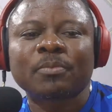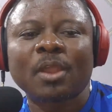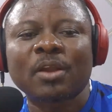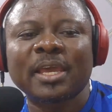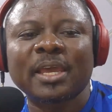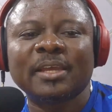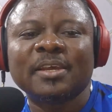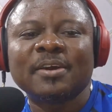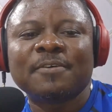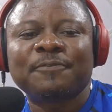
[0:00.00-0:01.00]
Okay?
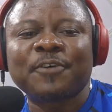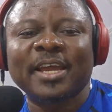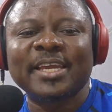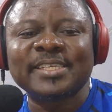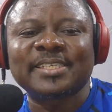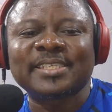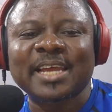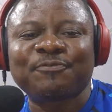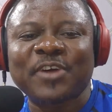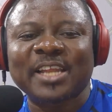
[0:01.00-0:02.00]
For his
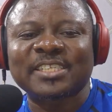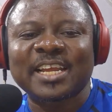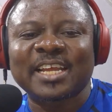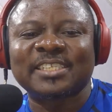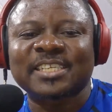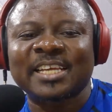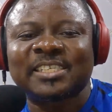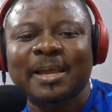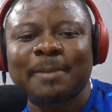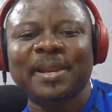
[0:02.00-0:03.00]
steadfastness,
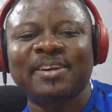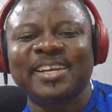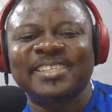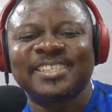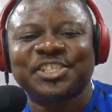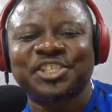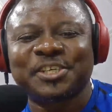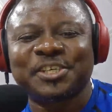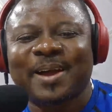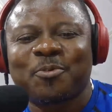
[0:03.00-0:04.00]
exemplary
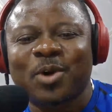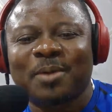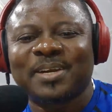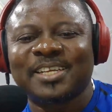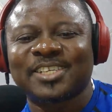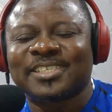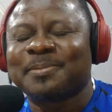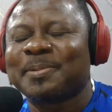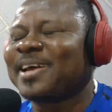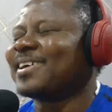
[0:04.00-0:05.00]
leadership, and warm
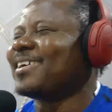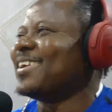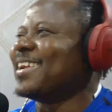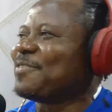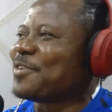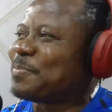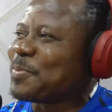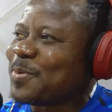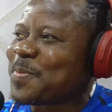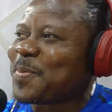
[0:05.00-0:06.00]
relationship. Hey God, NFF
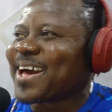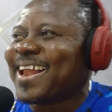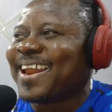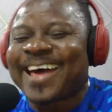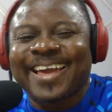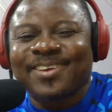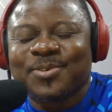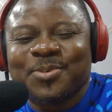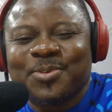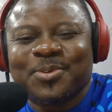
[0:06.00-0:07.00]
people, you people can lie.
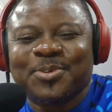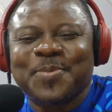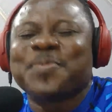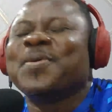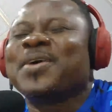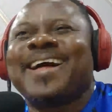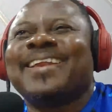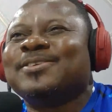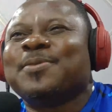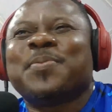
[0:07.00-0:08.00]
You
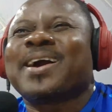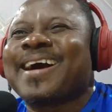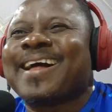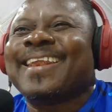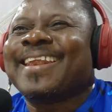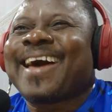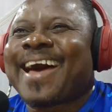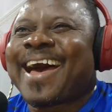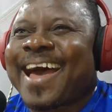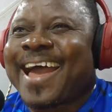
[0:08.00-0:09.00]
people can
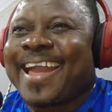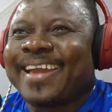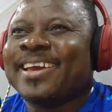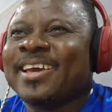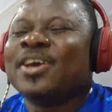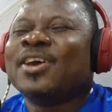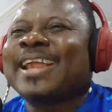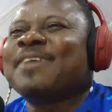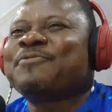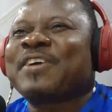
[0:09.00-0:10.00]
lie.
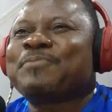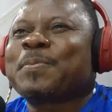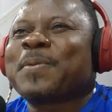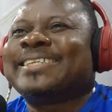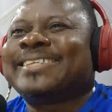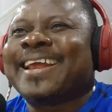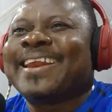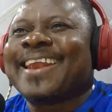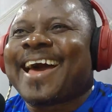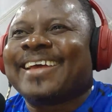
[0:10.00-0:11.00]
NFF people are telling
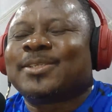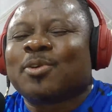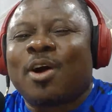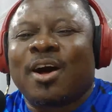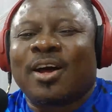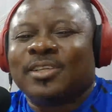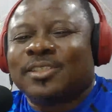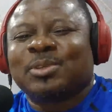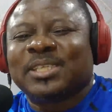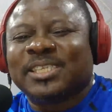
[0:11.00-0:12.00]
lies to us
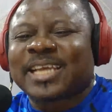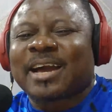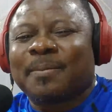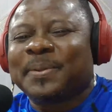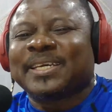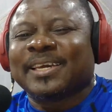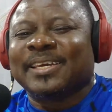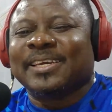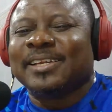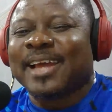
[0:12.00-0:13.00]
with this
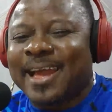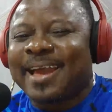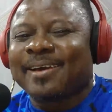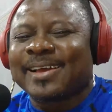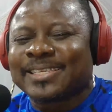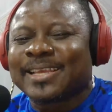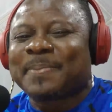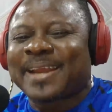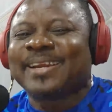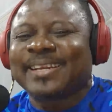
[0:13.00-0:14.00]
communique.
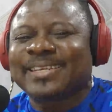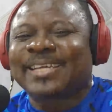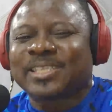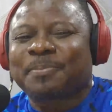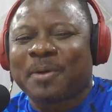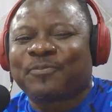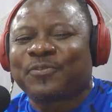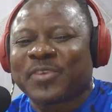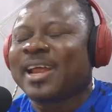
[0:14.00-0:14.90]
Exemplary leadership of